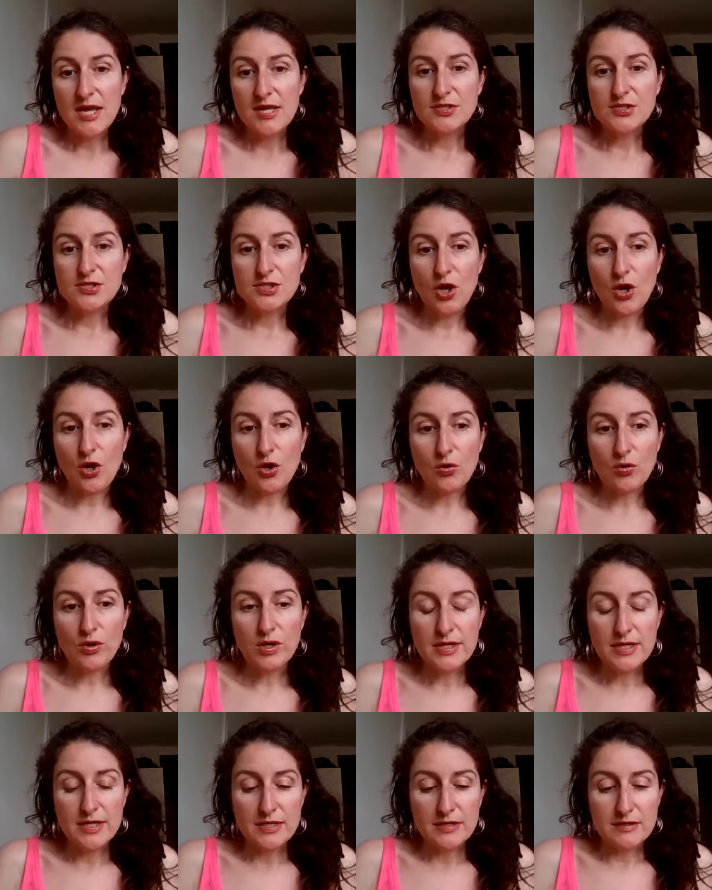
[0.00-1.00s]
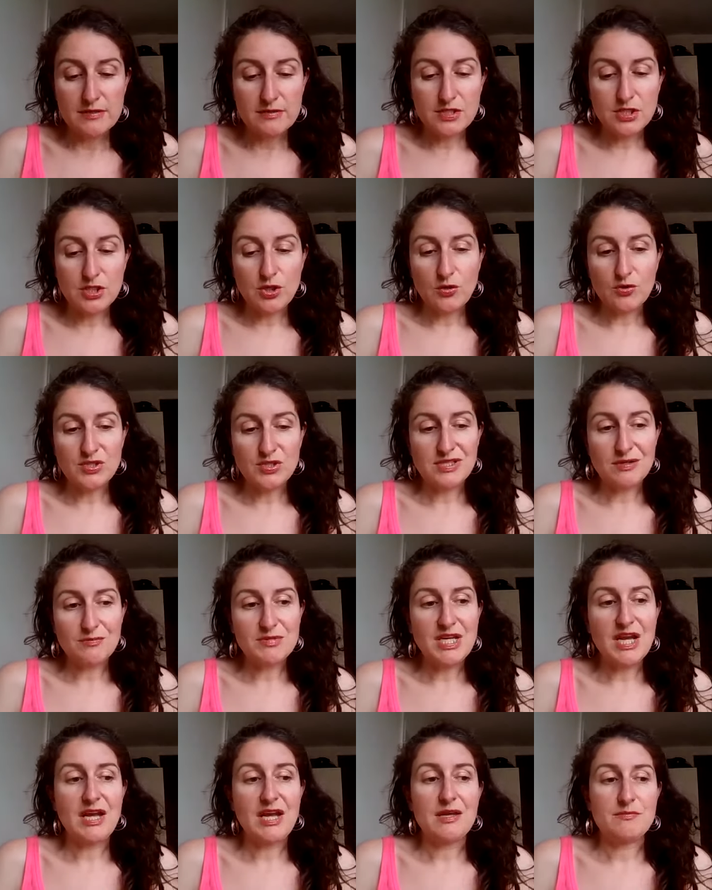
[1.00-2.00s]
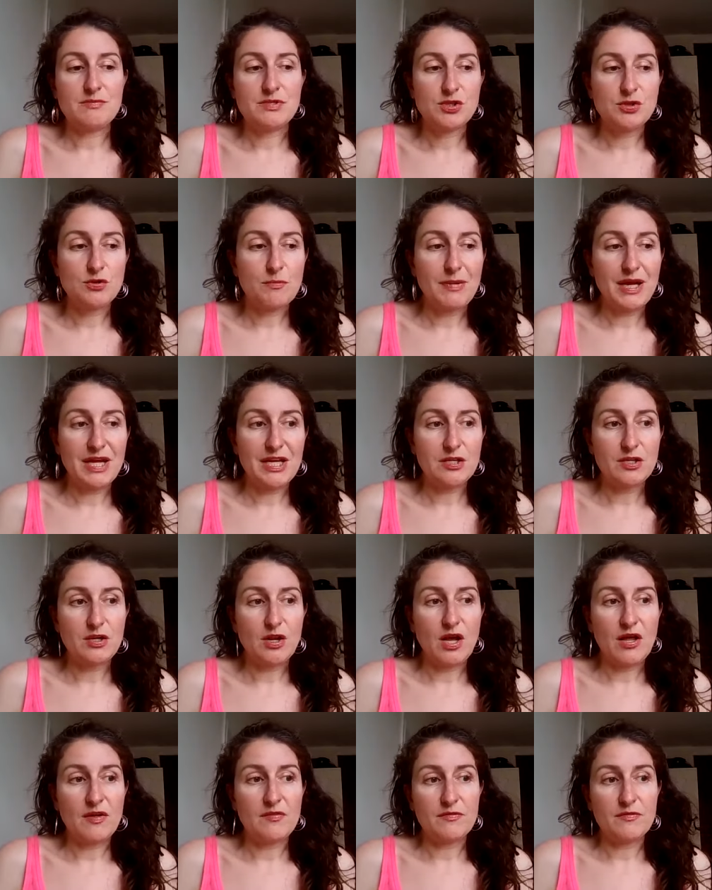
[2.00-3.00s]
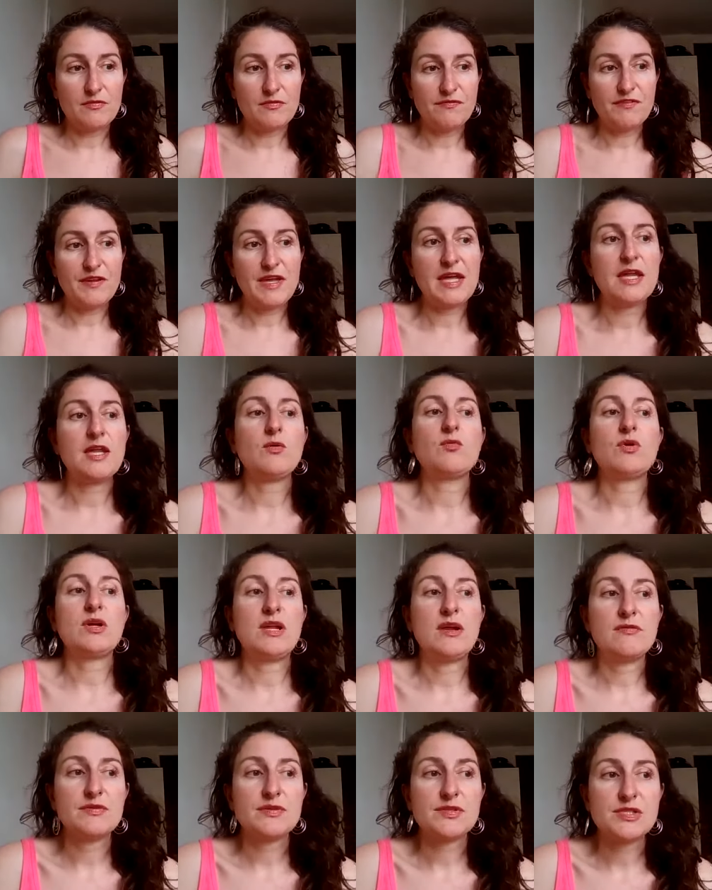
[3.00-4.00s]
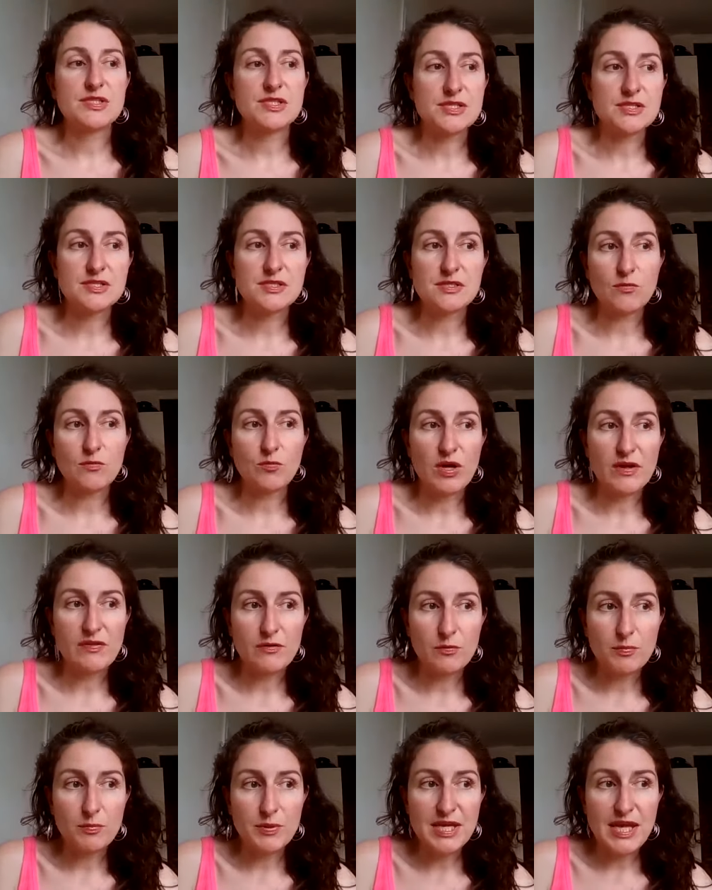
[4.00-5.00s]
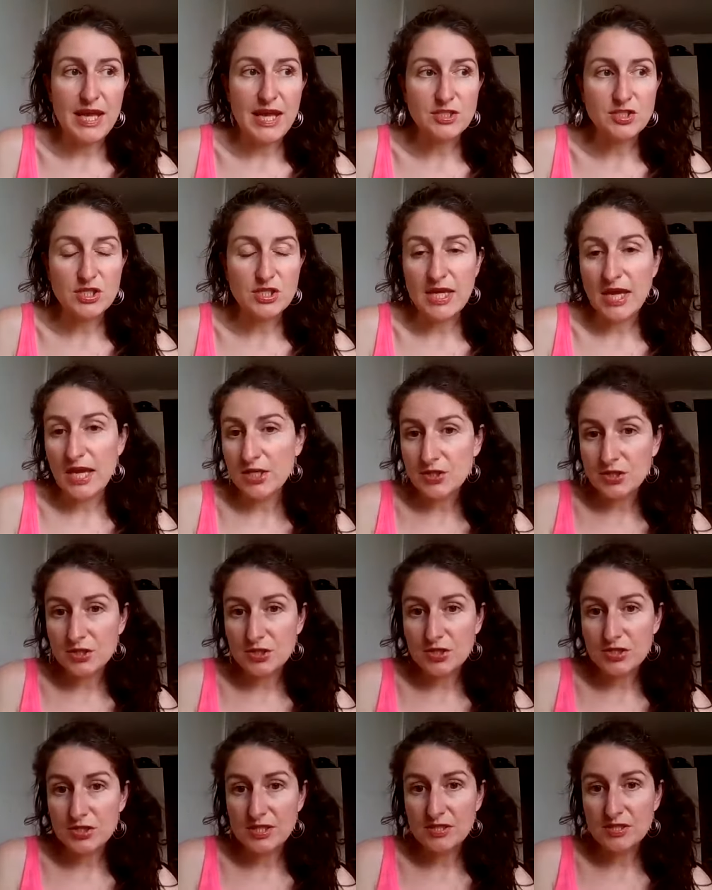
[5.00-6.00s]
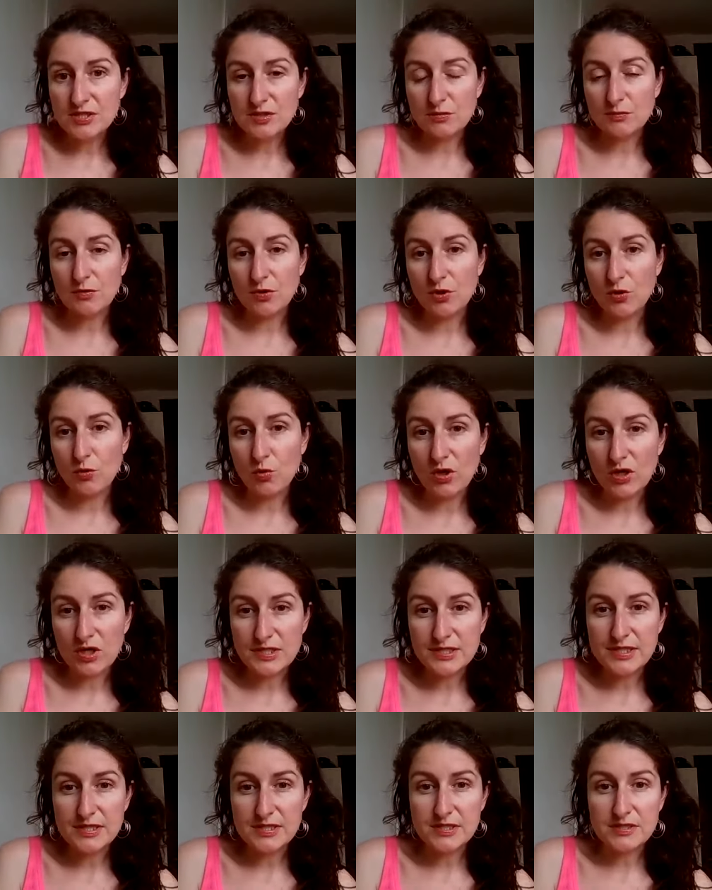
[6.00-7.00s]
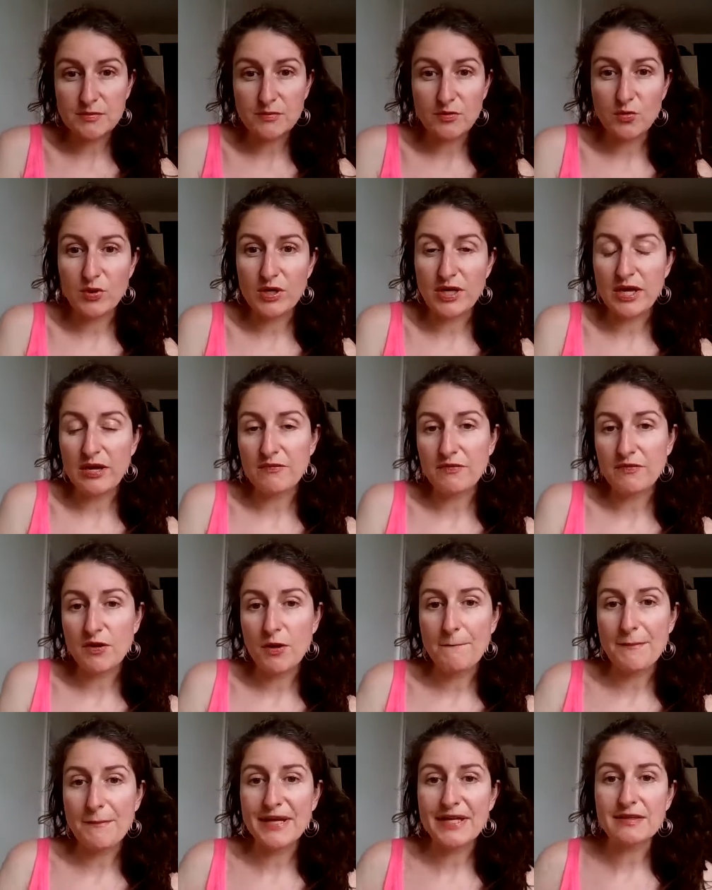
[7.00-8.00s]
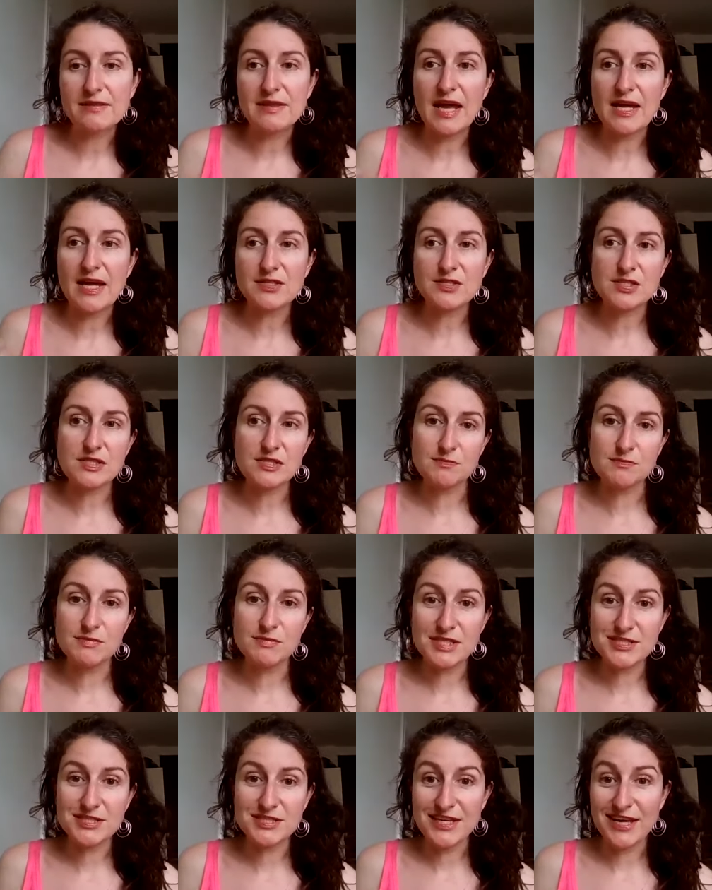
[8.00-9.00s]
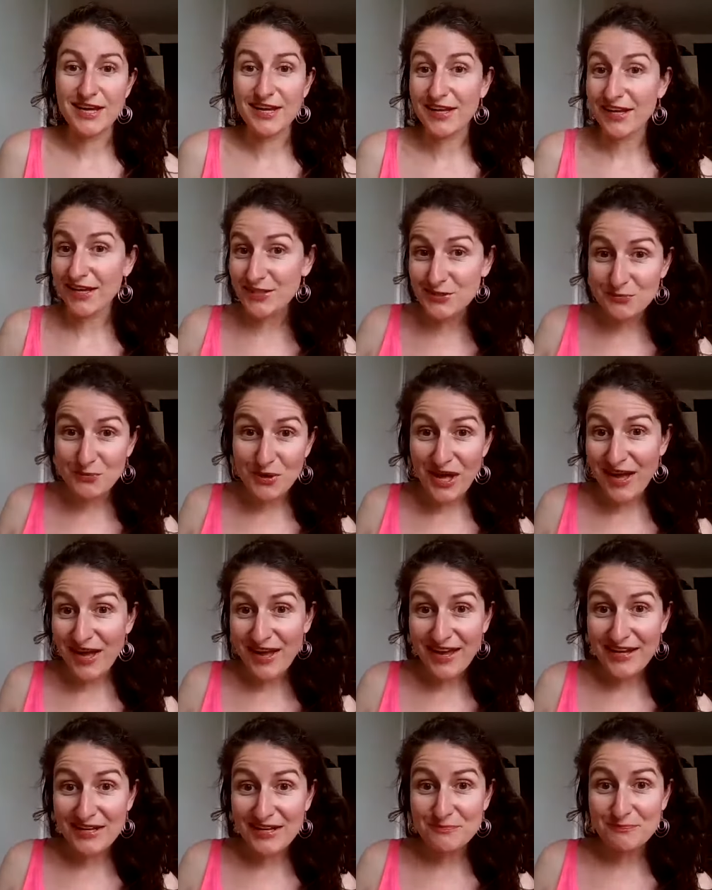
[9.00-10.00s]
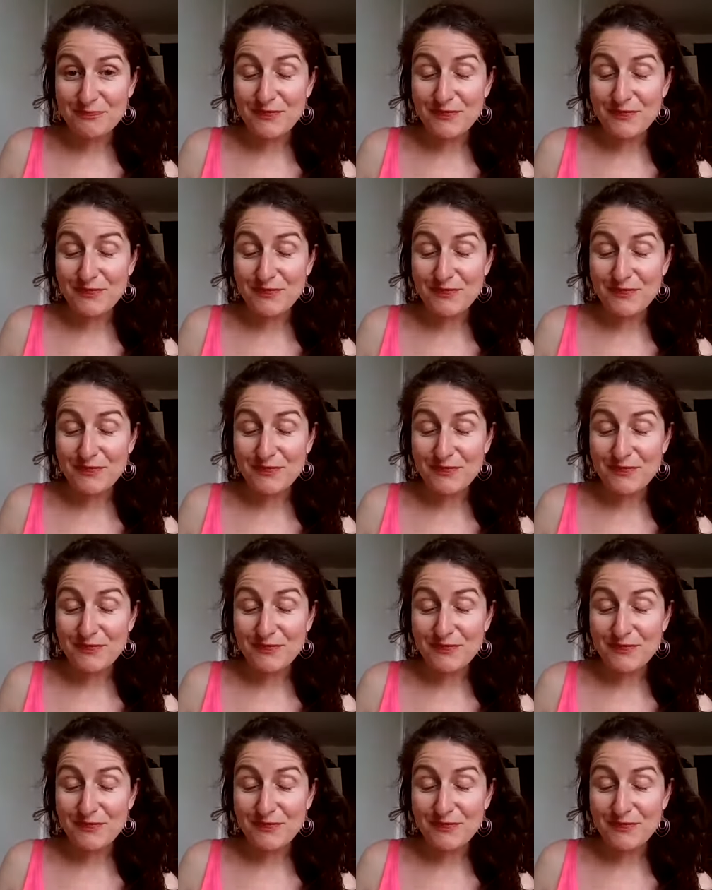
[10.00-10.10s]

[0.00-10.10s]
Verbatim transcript: So, you know, sometimes you might not fit in whatever system, whether it be educational system or work system or whatever. But that just means that guess what?